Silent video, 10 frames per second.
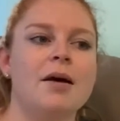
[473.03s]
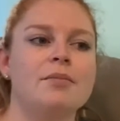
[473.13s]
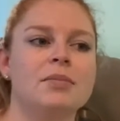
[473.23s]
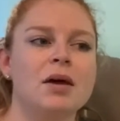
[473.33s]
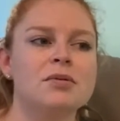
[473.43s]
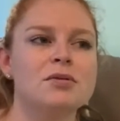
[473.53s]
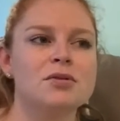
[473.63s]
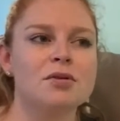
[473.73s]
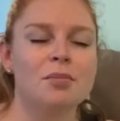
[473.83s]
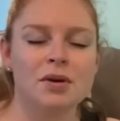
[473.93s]
That was
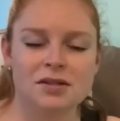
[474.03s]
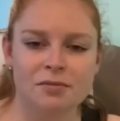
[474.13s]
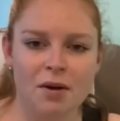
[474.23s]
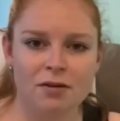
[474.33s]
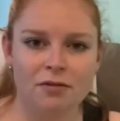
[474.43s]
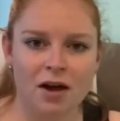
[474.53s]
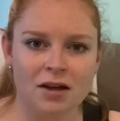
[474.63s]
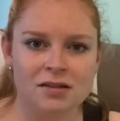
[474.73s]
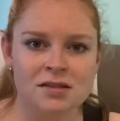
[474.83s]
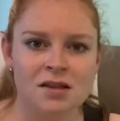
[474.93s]
also a peace of mind for
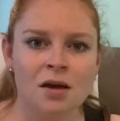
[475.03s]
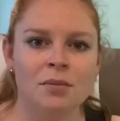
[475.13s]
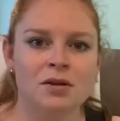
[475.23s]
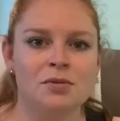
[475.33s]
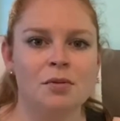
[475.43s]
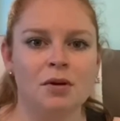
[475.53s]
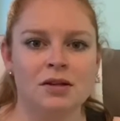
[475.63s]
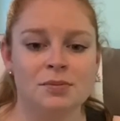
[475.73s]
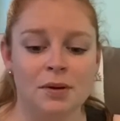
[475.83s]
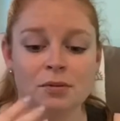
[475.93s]
us because we
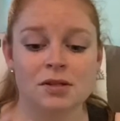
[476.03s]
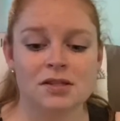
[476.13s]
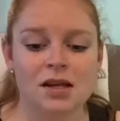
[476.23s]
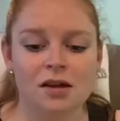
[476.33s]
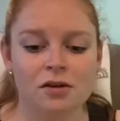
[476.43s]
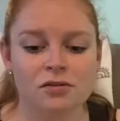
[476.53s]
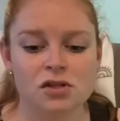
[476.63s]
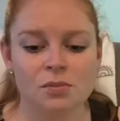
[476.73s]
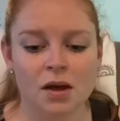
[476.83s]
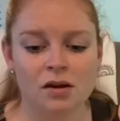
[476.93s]
wanted to be able to see her if
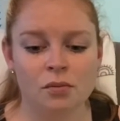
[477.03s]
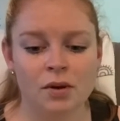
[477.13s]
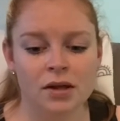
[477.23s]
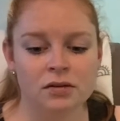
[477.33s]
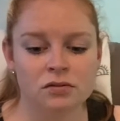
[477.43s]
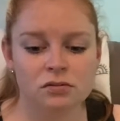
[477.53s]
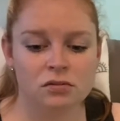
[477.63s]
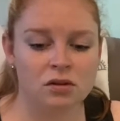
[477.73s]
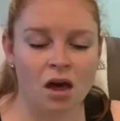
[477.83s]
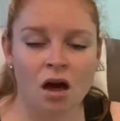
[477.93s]
she made a weird
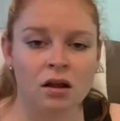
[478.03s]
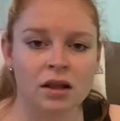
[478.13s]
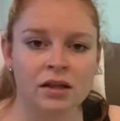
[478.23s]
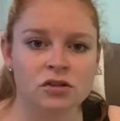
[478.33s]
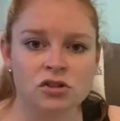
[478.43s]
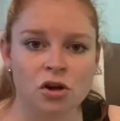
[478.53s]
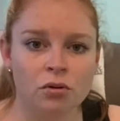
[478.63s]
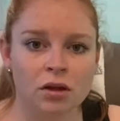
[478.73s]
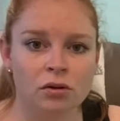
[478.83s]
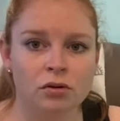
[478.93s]
gargling,
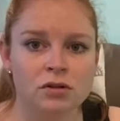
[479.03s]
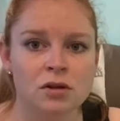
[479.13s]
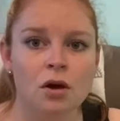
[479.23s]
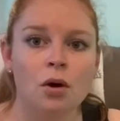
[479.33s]
choking noise.